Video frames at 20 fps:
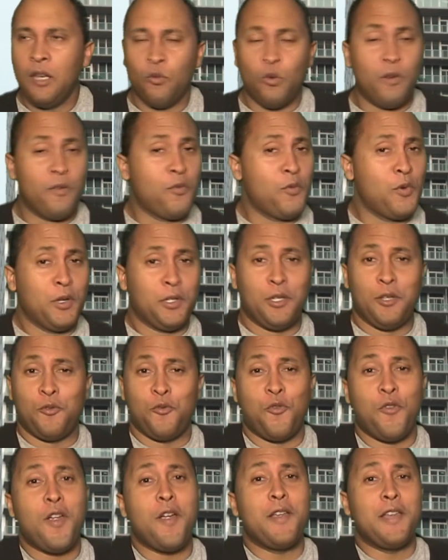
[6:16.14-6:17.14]
Riverwoods is
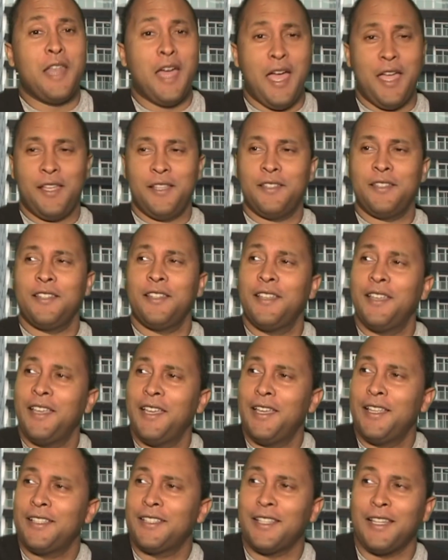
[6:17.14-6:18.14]
very nice.
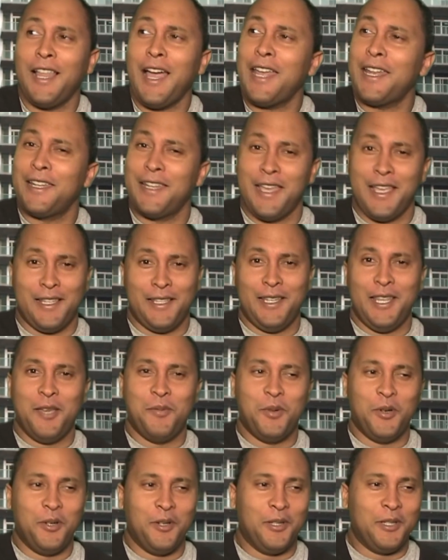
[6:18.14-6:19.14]
It's a lot of nice
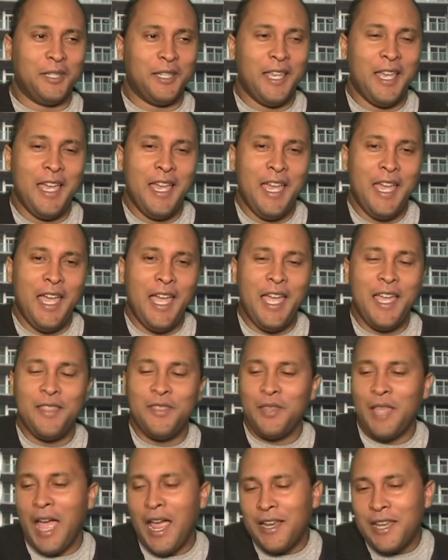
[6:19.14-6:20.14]
neighborhoods.
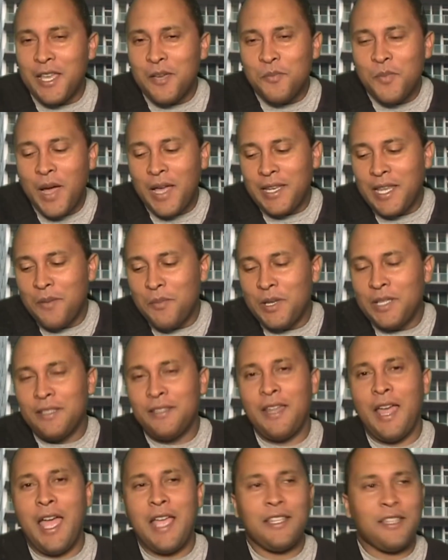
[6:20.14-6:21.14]
And my
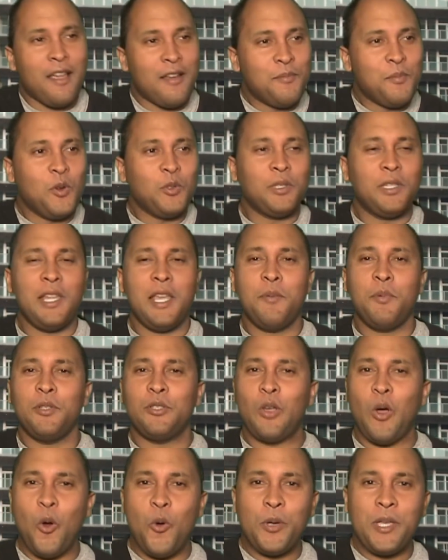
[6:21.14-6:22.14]
neighborhood's nice. Most
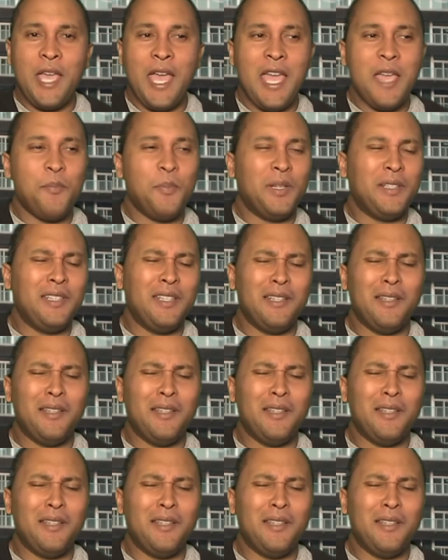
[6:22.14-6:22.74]
neighborhoods are okay, but